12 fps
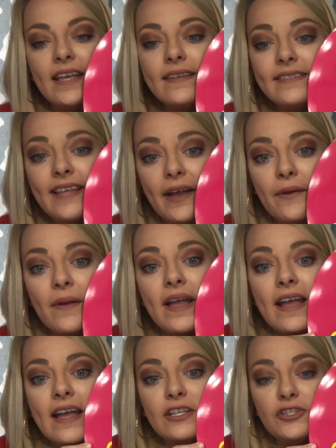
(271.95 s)
So,
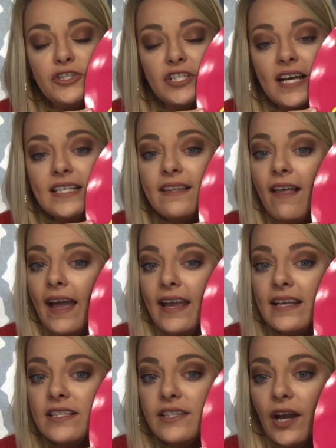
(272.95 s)
just like
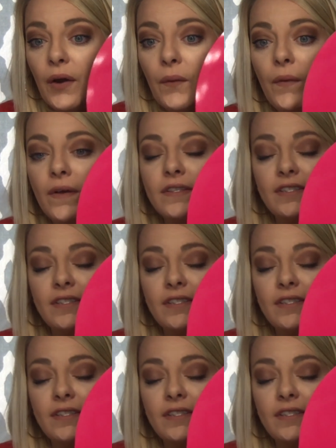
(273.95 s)
a circle,